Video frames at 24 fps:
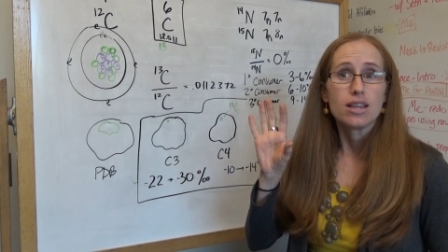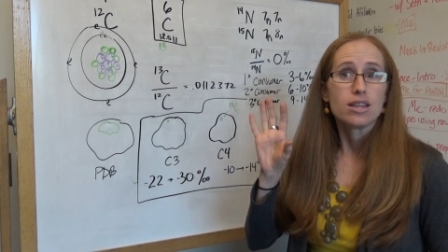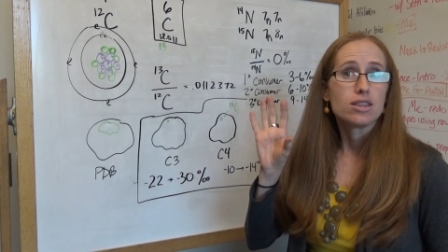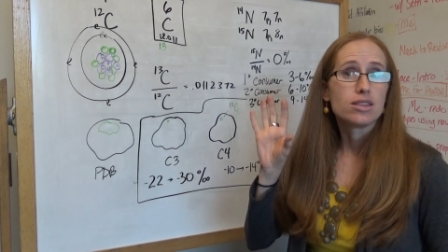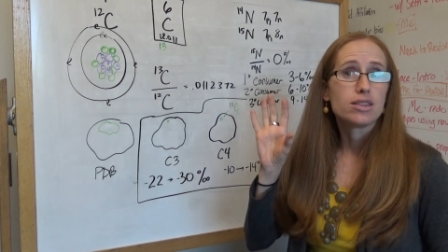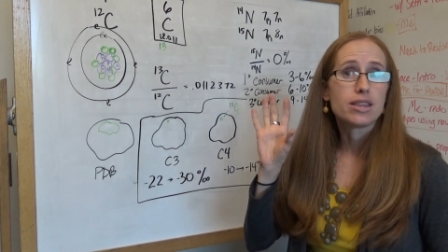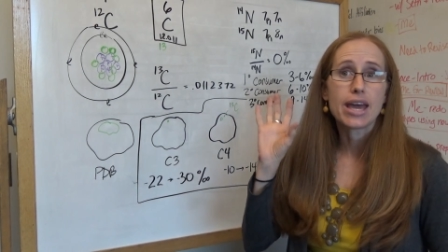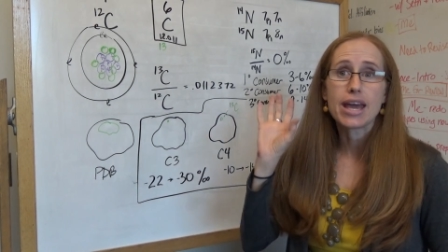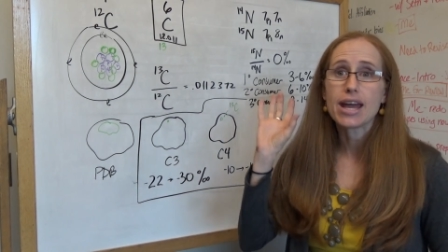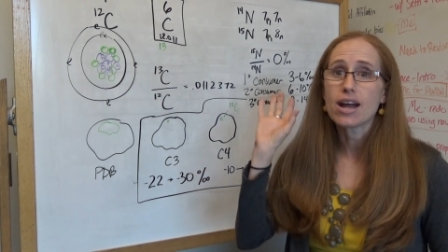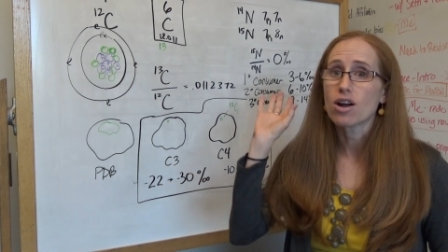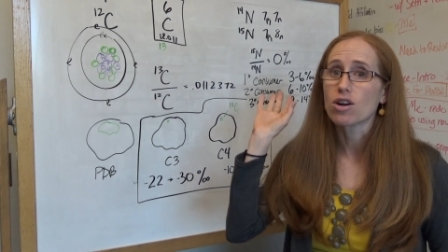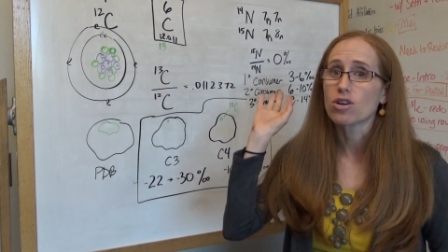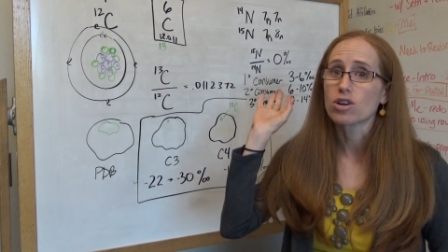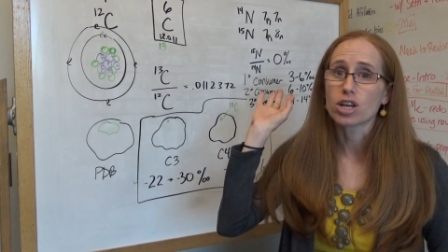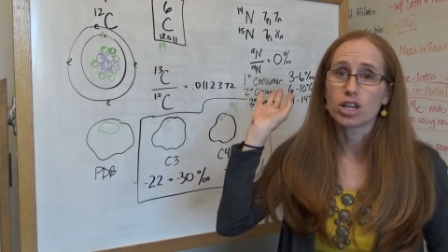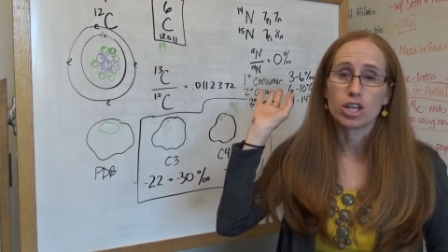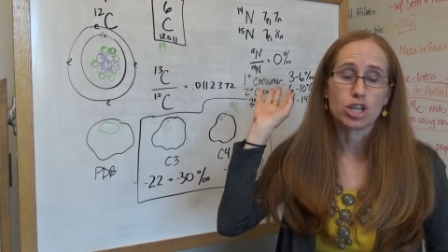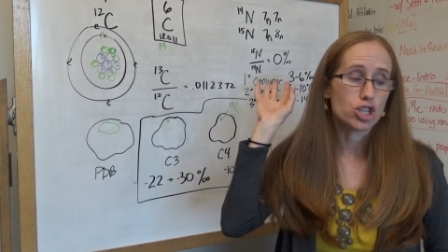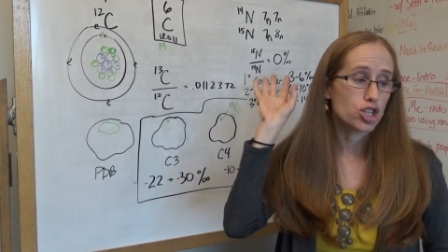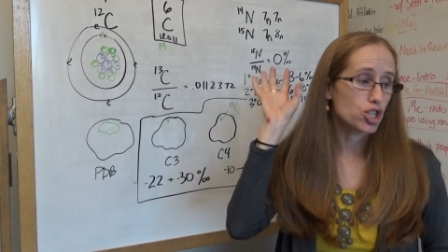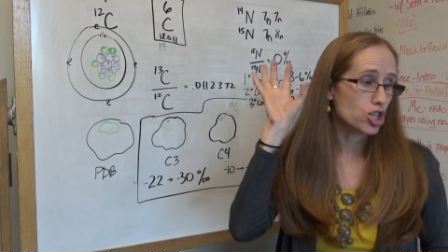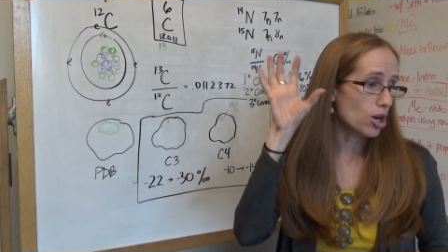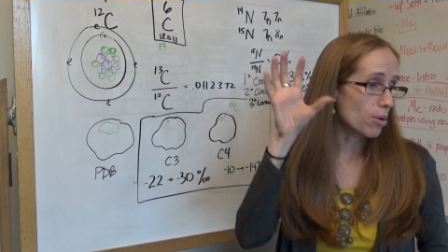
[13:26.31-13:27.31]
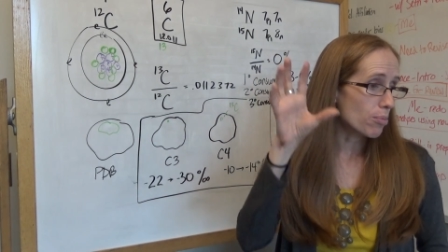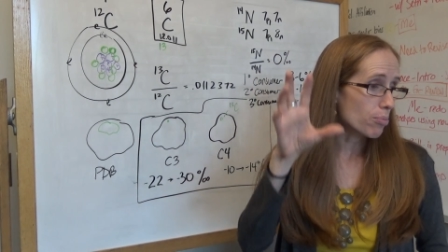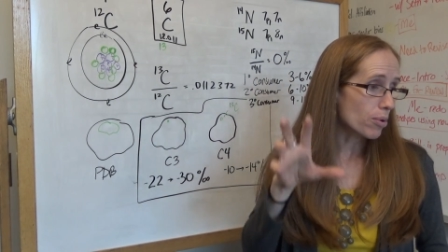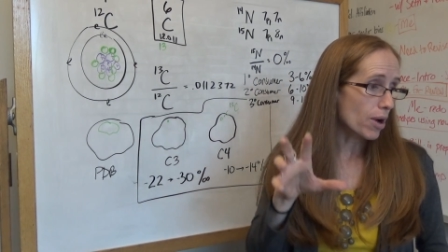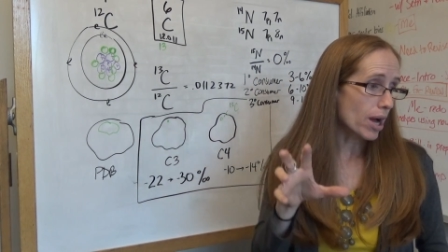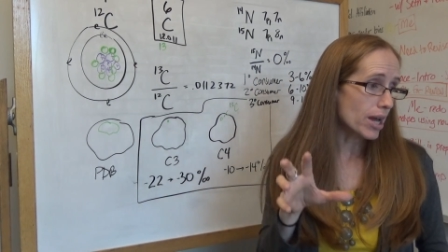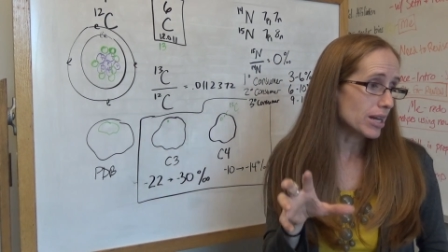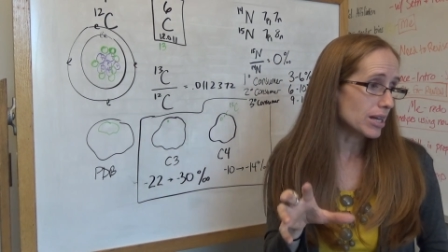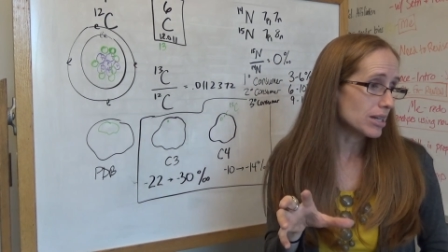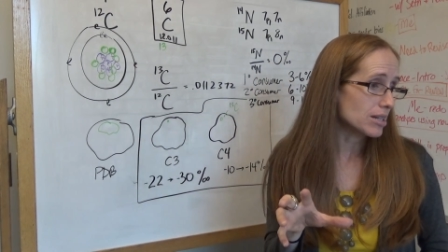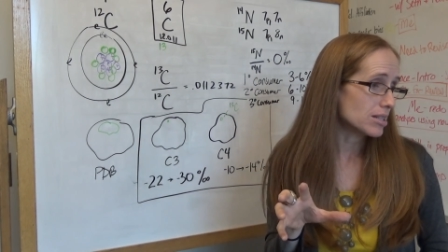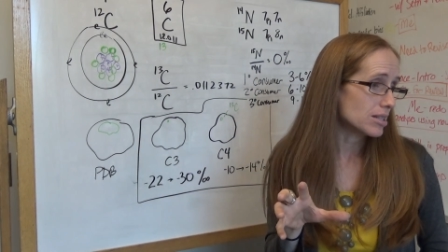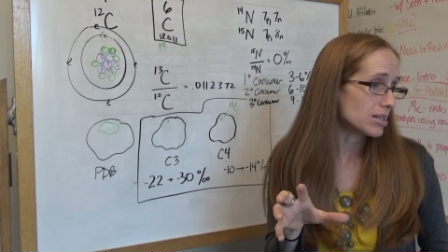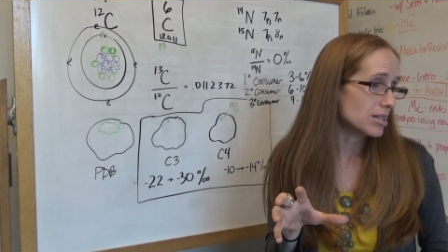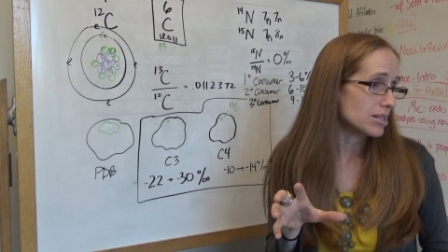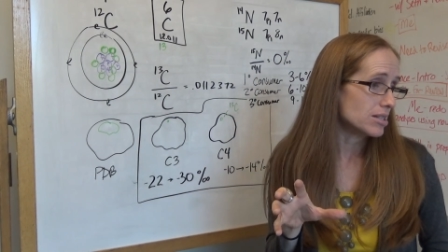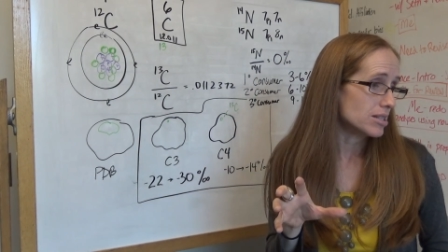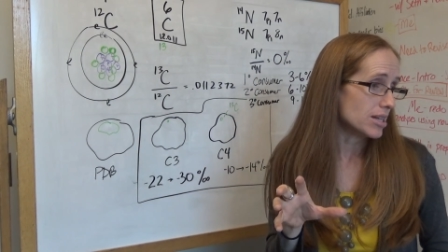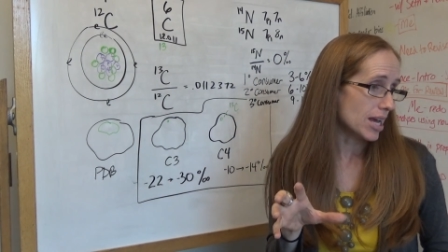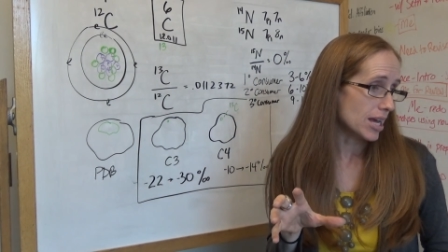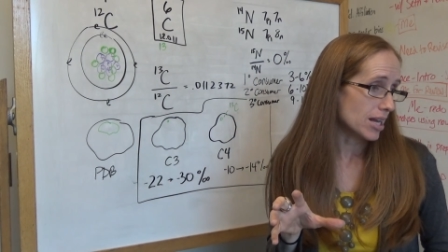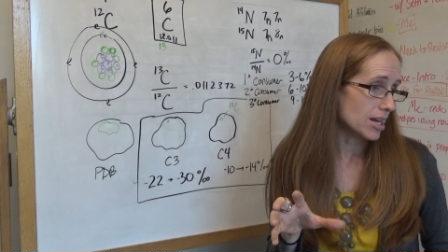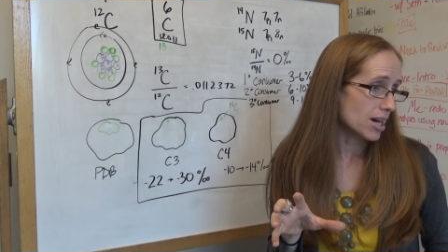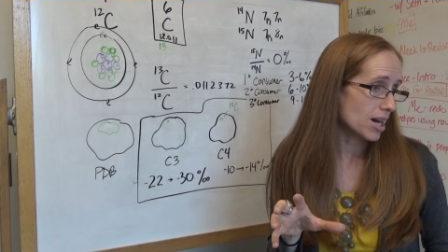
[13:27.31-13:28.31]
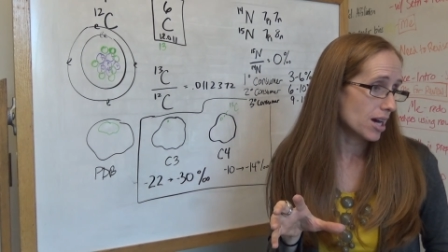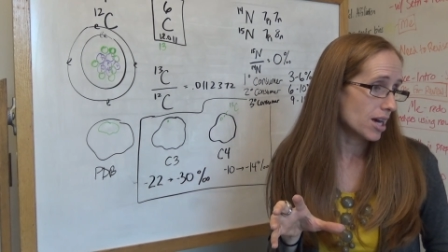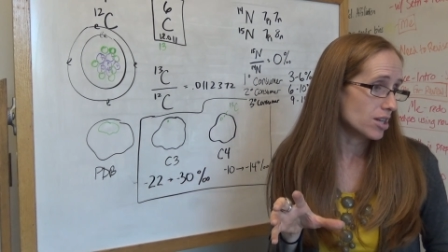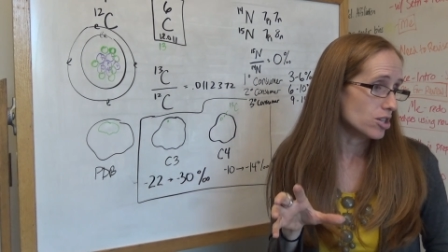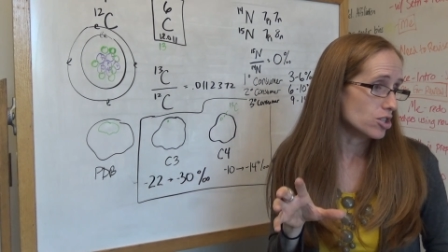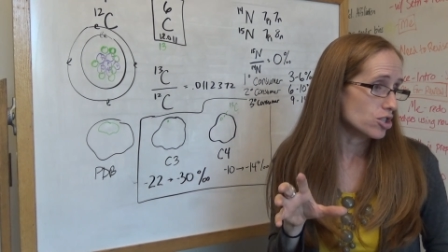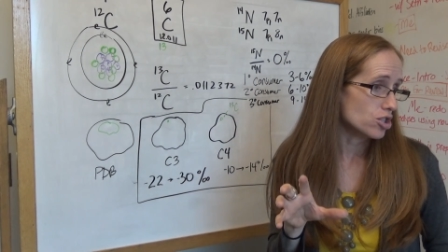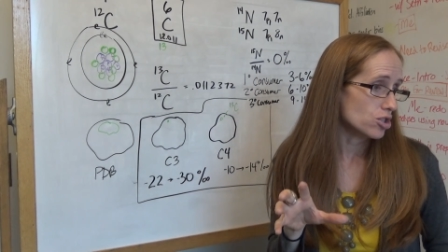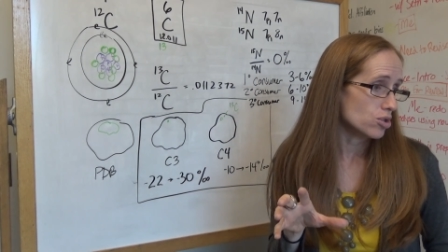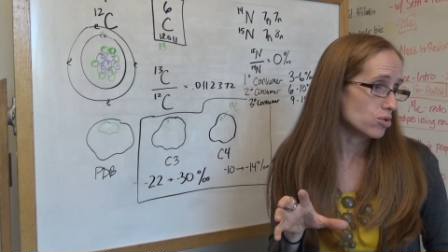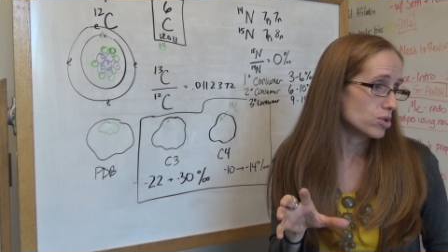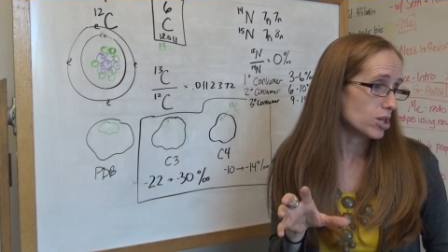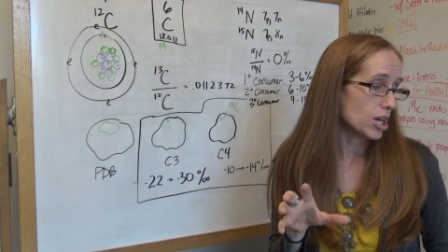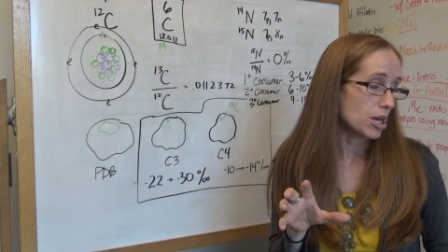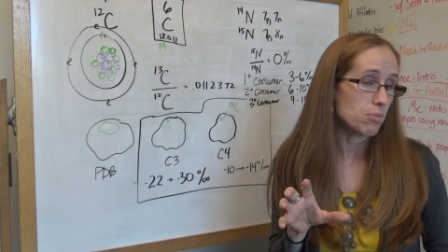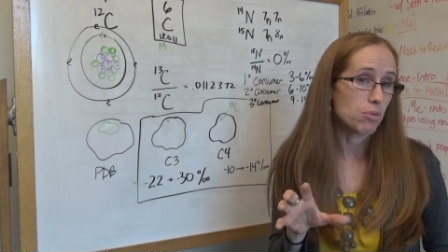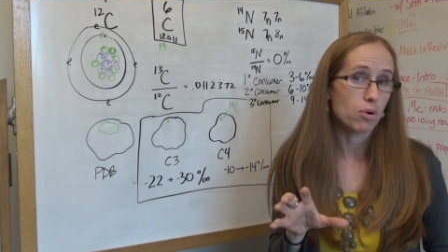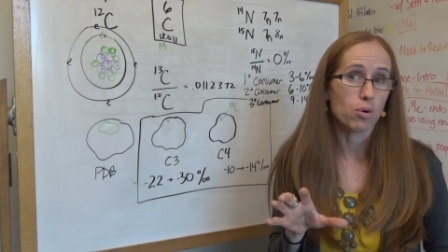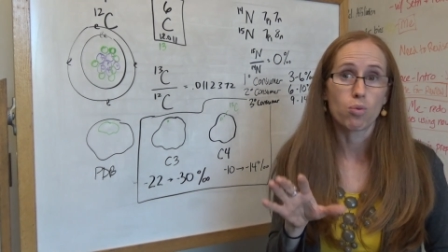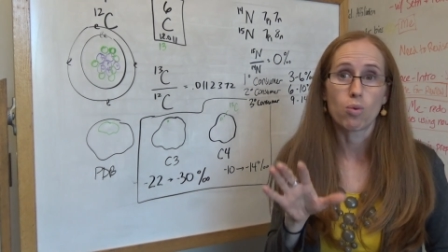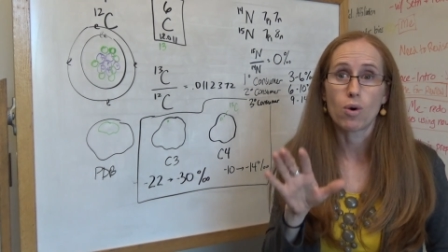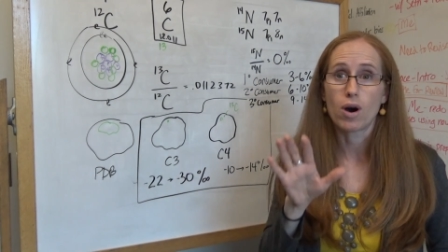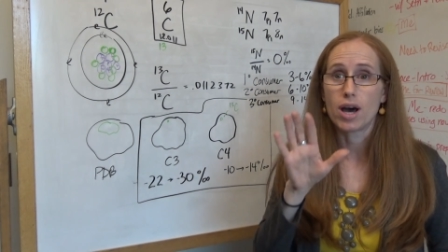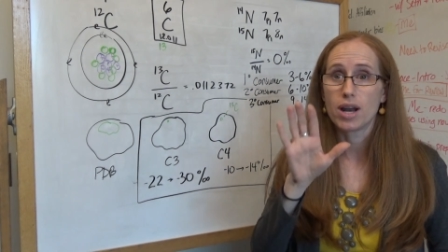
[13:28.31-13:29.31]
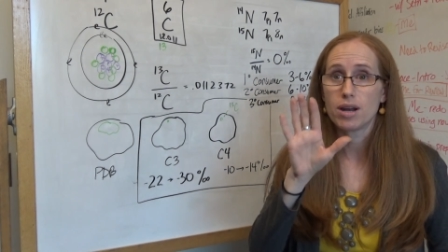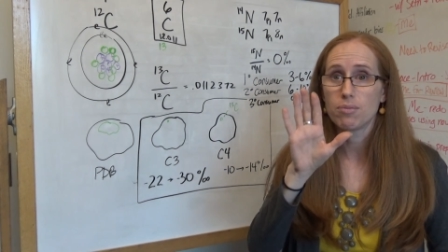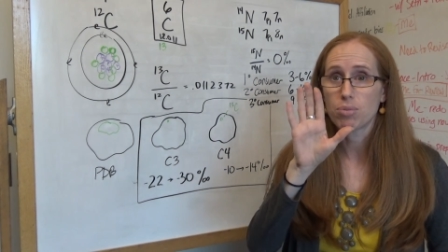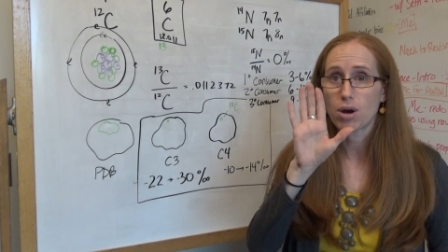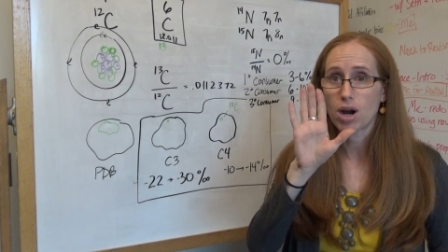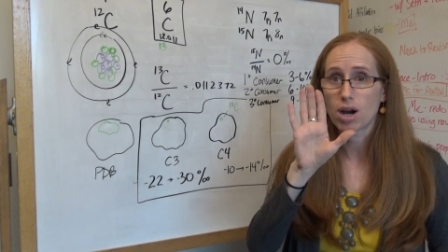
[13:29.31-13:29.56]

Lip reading: They are going to jump right into the data and do Table 1,